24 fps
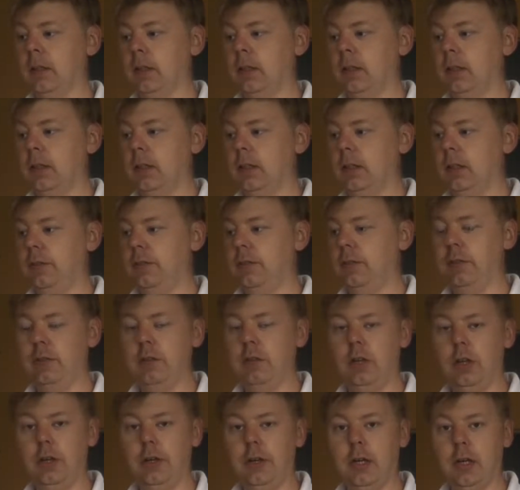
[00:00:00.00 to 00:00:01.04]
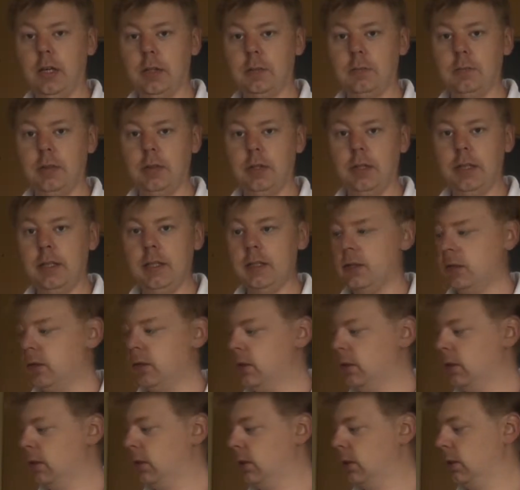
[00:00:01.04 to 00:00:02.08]
If you've got a nice breeze,
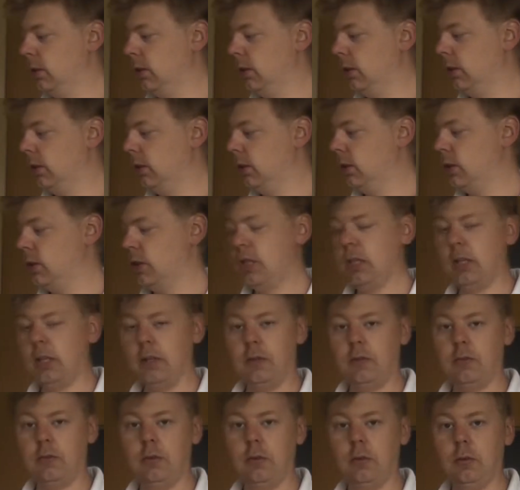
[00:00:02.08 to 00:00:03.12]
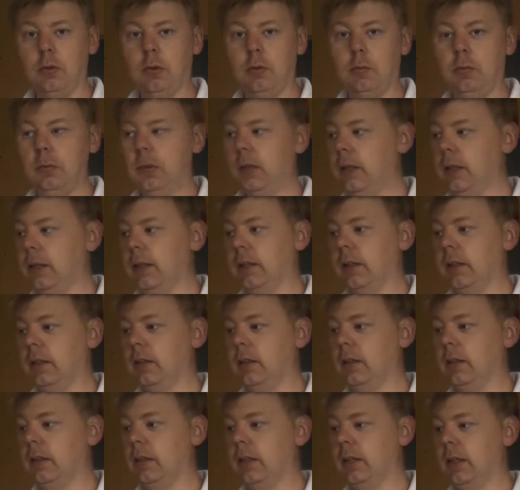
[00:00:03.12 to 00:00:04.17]
you can shut the throttle completely
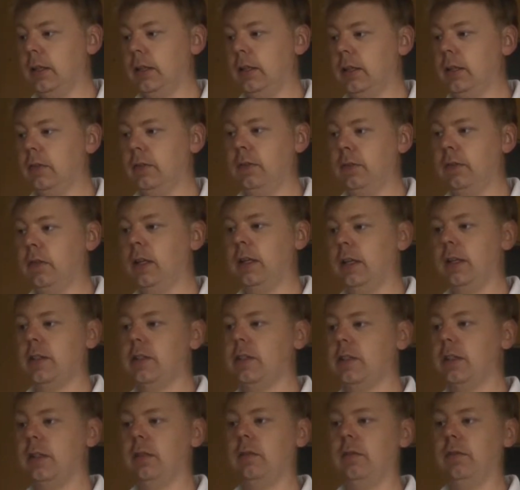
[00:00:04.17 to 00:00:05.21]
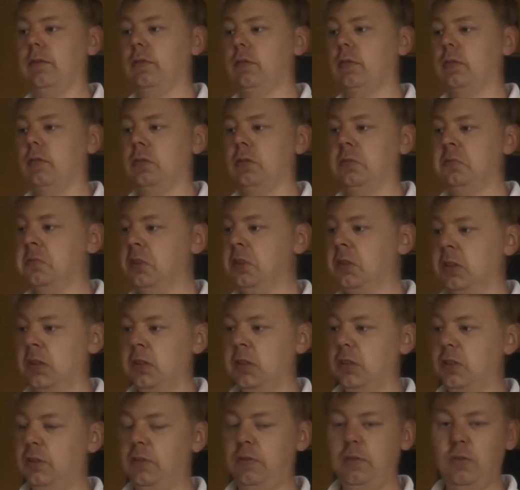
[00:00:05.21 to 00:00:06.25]
and you can fly this thing for
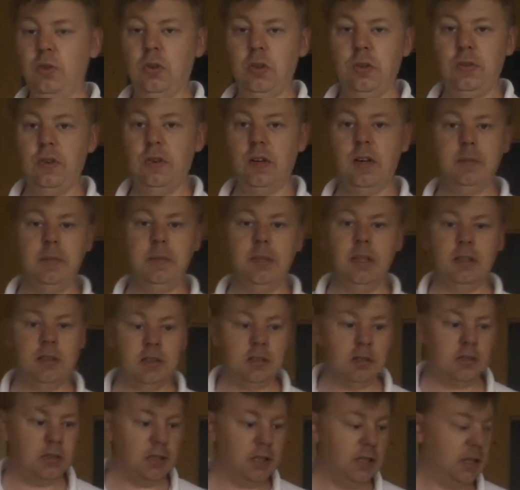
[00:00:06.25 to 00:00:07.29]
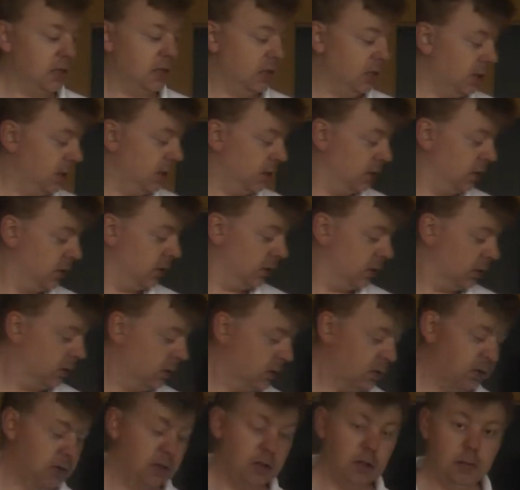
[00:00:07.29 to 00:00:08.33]
45 minutes easily.
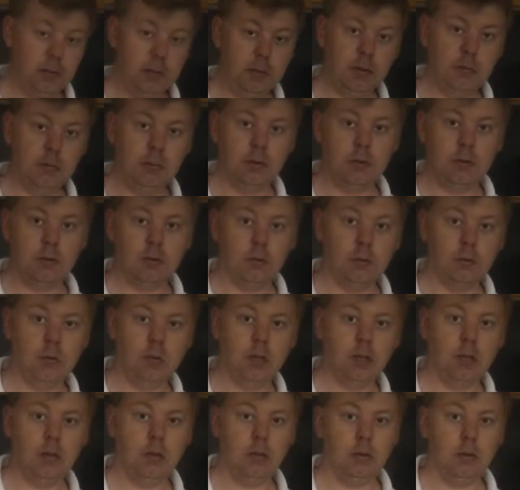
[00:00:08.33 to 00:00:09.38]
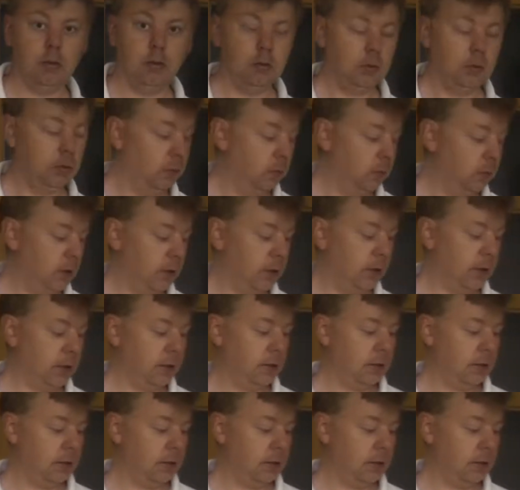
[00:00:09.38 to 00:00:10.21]
No problem at all, one go in one hit.